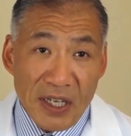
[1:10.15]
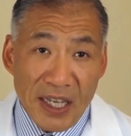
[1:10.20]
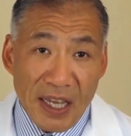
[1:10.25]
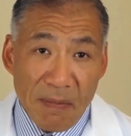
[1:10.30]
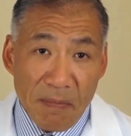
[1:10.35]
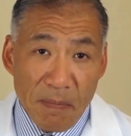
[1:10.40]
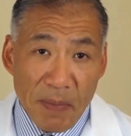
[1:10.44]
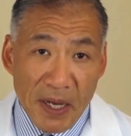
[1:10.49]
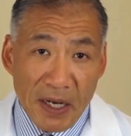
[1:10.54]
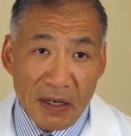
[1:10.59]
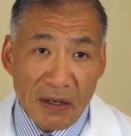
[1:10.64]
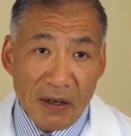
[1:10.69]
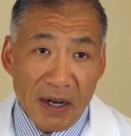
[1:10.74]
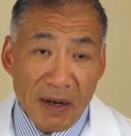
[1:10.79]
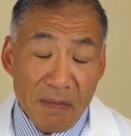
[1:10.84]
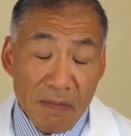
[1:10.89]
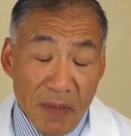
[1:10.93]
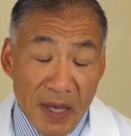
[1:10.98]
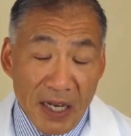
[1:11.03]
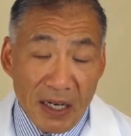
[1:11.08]
get bigger
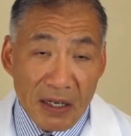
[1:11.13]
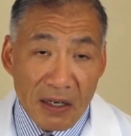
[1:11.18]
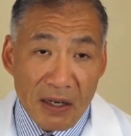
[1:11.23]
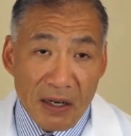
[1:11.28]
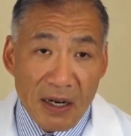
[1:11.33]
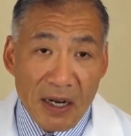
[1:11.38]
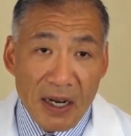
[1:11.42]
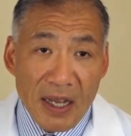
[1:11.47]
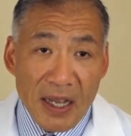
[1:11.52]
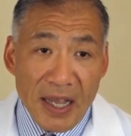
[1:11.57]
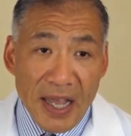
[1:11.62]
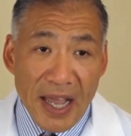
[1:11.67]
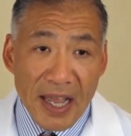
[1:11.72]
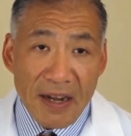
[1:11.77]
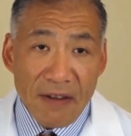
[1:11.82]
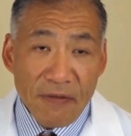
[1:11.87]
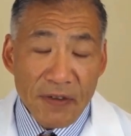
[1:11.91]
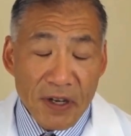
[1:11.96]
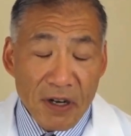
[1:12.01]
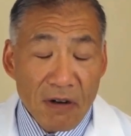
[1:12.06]
and bigger, and
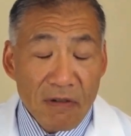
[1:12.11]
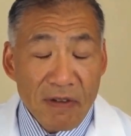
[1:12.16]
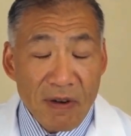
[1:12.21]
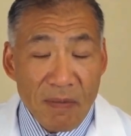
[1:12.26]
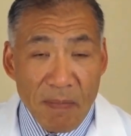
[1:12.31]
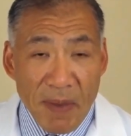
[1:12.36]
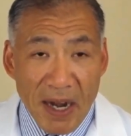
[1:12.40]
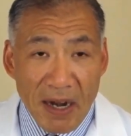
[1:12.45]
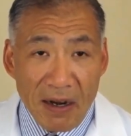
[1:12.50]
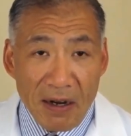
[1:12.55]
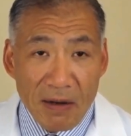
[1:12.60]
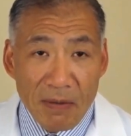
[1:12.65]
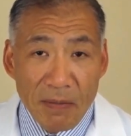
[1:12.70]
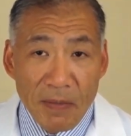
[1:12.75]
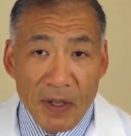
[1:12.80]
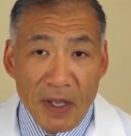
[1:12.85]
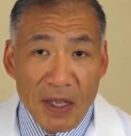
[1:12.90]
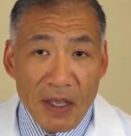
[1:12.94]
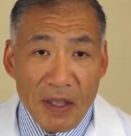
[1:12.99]
if you don't repair them,